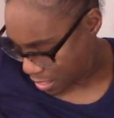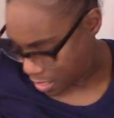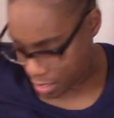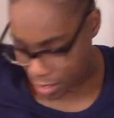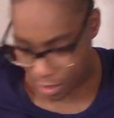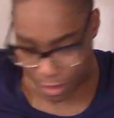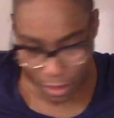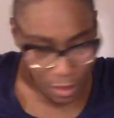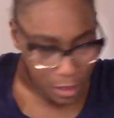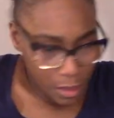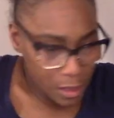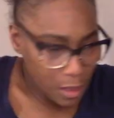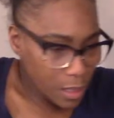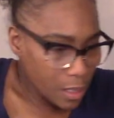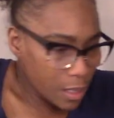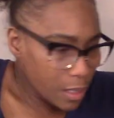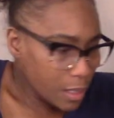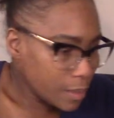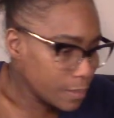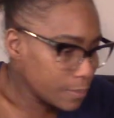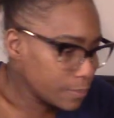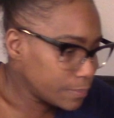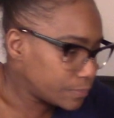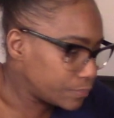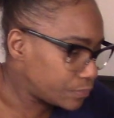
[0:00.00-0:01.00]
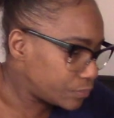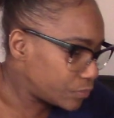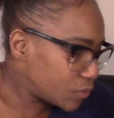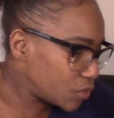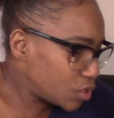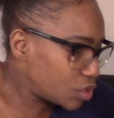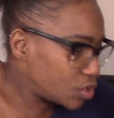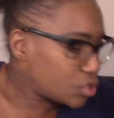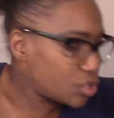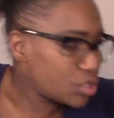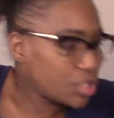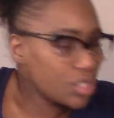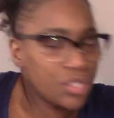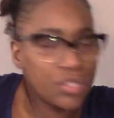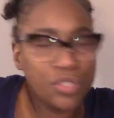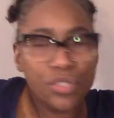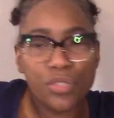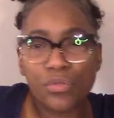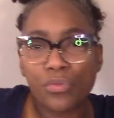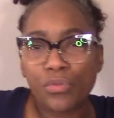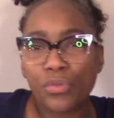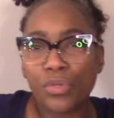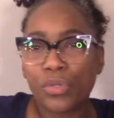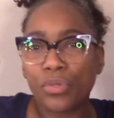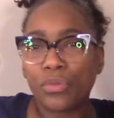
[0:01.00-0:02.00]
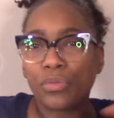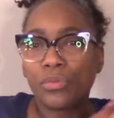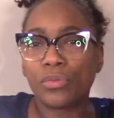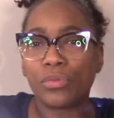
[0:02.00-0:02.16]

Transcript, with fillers: the um ginger root